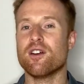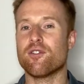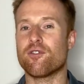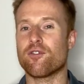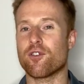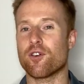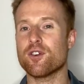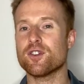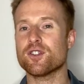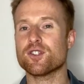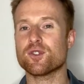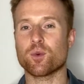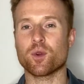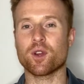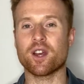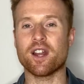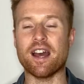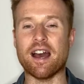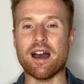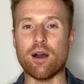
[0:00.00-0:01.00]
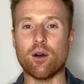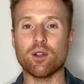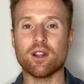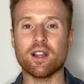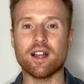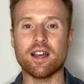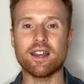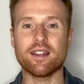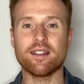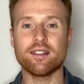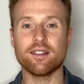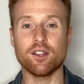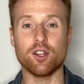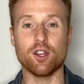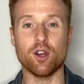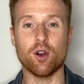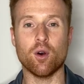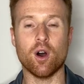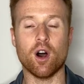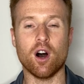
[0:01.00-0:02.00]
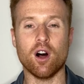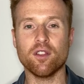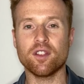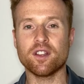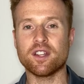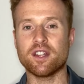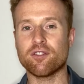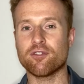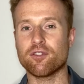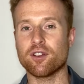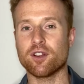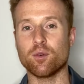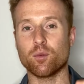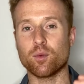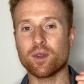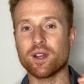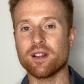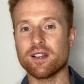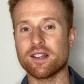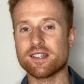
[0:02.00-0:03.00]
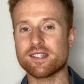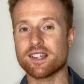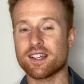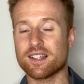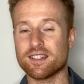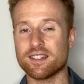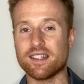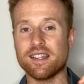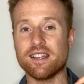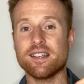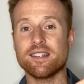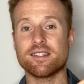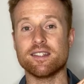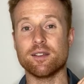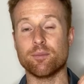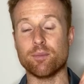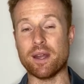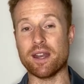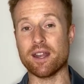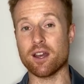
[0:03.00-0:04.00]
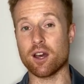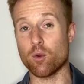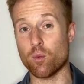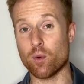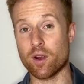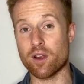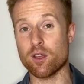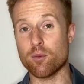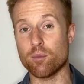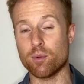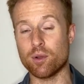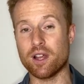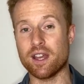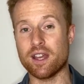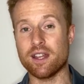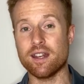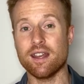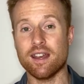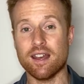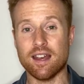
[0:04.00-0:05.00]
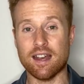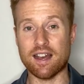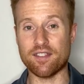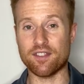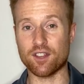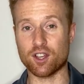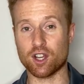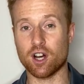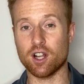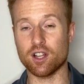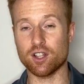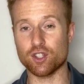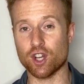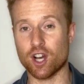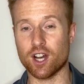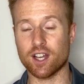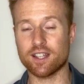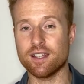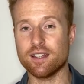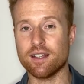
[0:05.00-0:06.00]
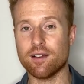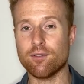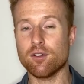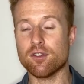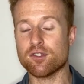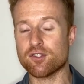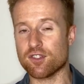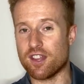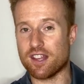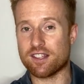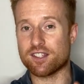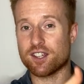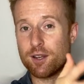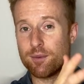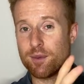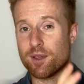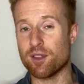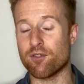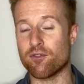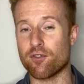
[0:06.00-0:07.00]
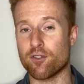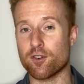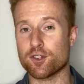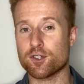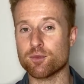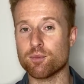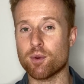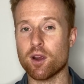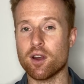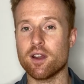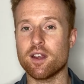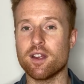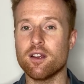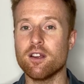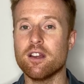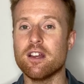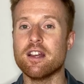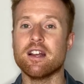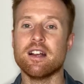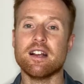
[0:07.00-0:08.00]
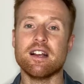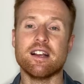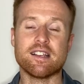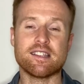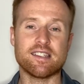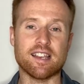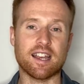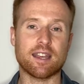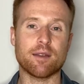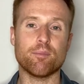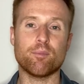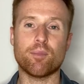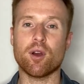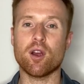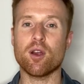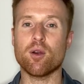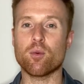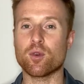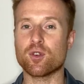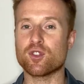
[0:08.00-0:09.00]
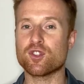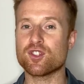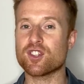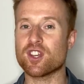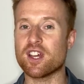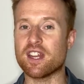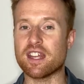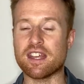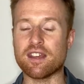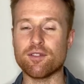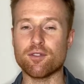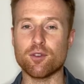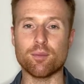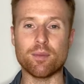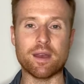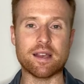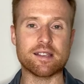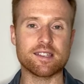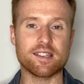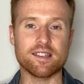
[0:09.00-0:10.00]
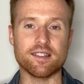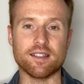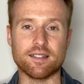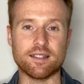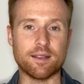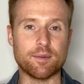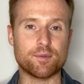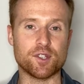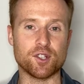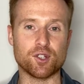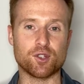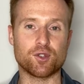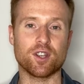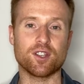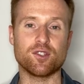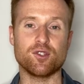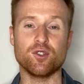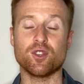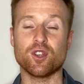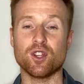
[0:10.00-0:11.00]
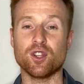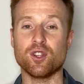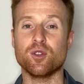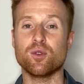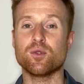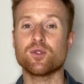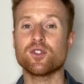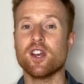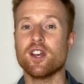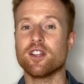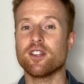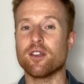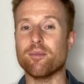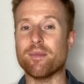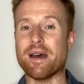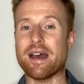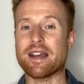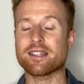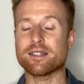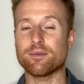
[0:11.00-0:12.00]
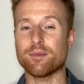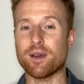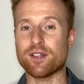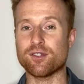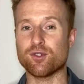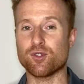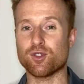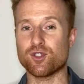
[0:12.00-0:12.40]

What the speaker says: First, we're gonna outline, you know, all the different realistic leagues depending on where you played at the college hockey level. So that's gonna be the first part here. Second part, we're just gonna give you basically the tips and tricks you can use to maximize your